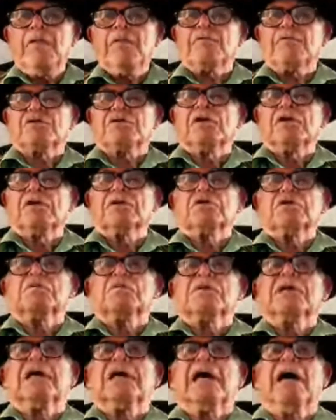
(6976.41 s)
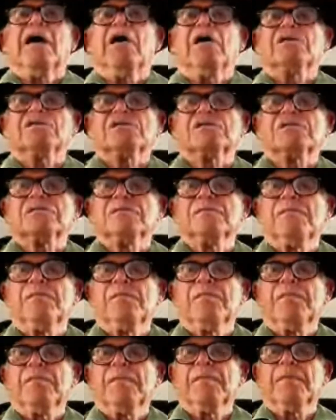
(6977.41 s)
The result has been chaos,
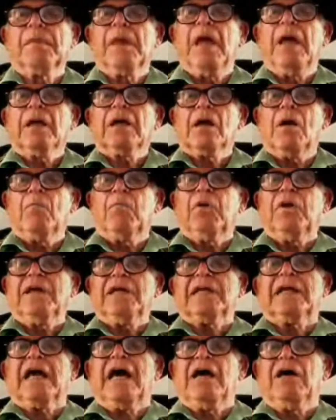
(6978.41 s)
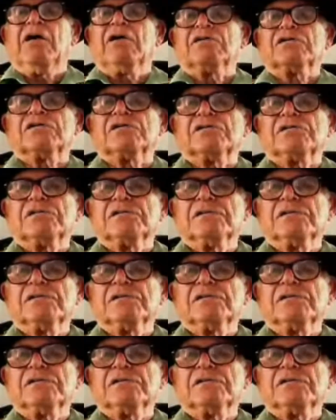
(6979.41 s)
complete chaos.